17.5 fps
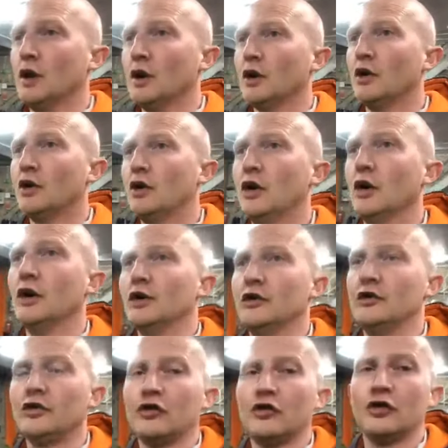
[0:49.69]

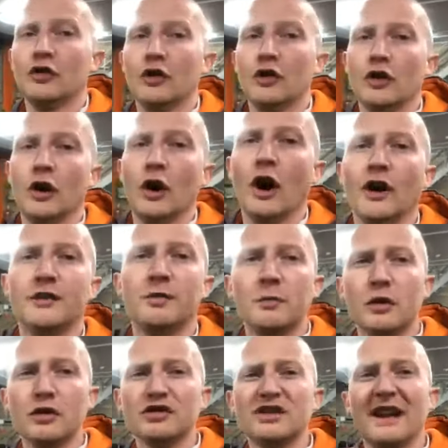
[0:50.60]
Because as
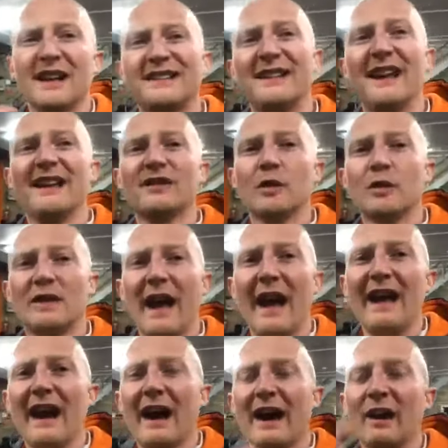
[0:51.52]
much as, yes,
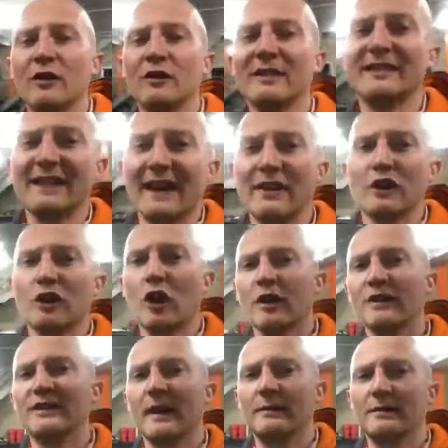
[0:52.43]
okay, I understand the
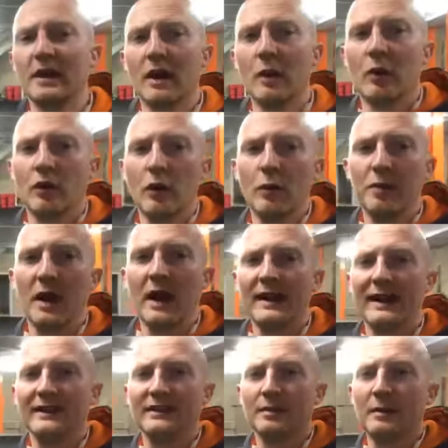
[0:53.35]
concept and I want to apply
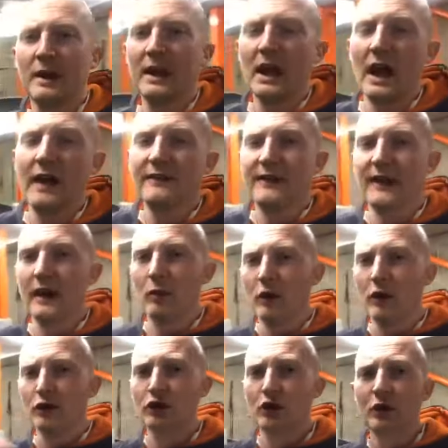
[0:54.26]
that to my life and I
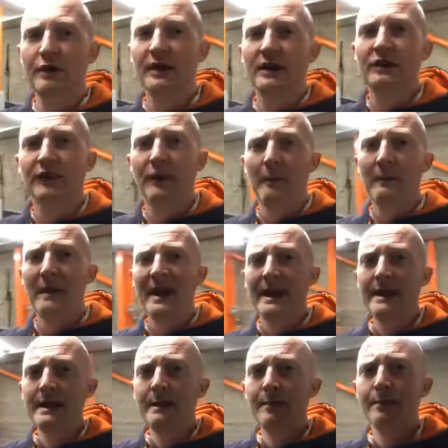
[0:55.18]
want to do things for
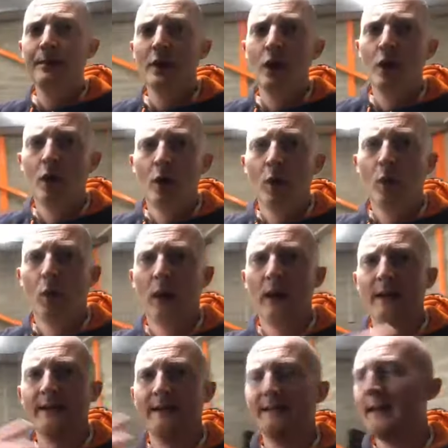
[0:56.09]
me, well,
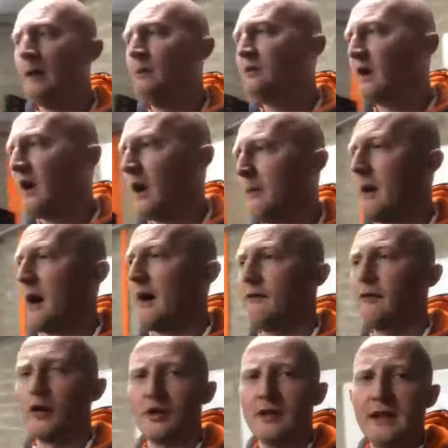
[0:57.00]
at the same time,
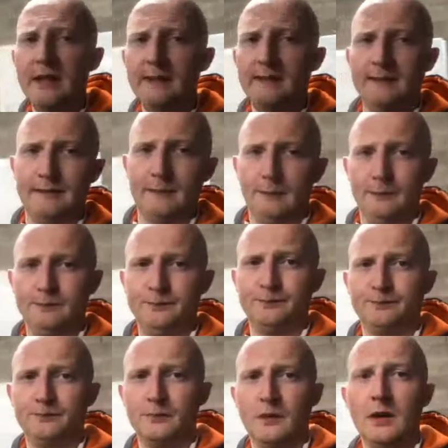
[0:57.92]
I've got kids.
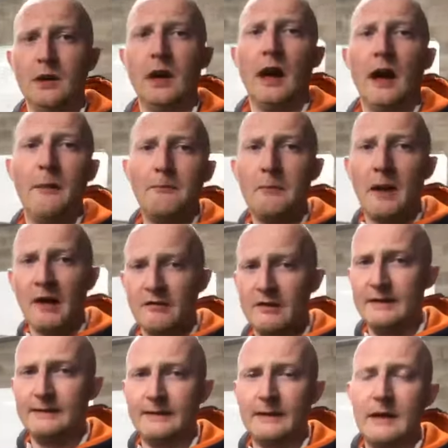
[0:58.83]
I'm
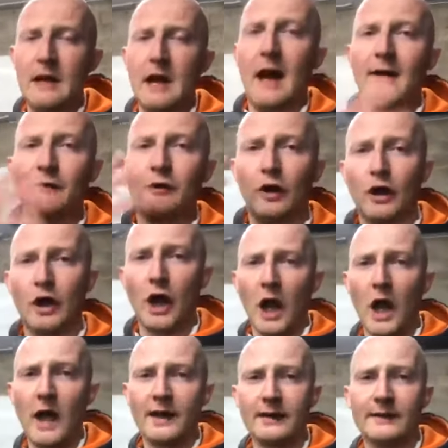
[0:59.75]
married. I've got
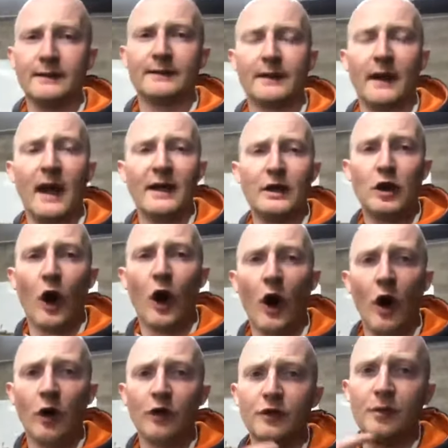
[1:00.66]
clients. I
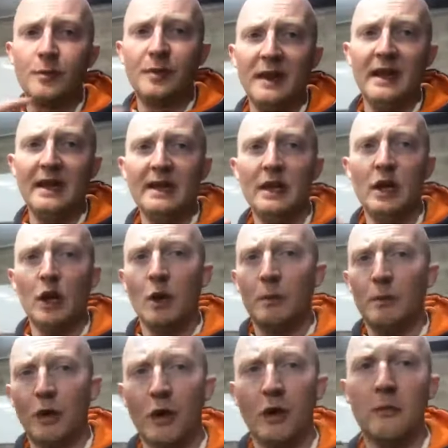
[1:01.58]
can't be
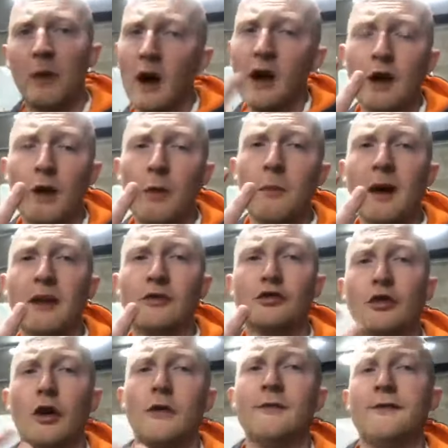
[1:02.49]
putting my own
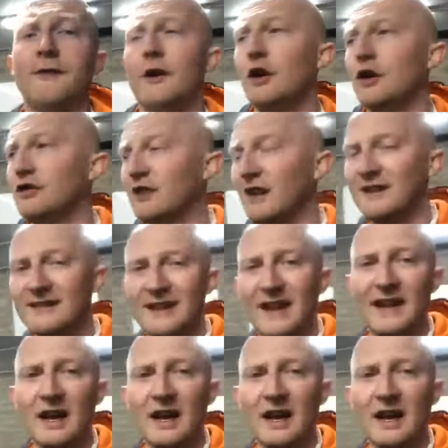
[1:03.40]
mask on first and saying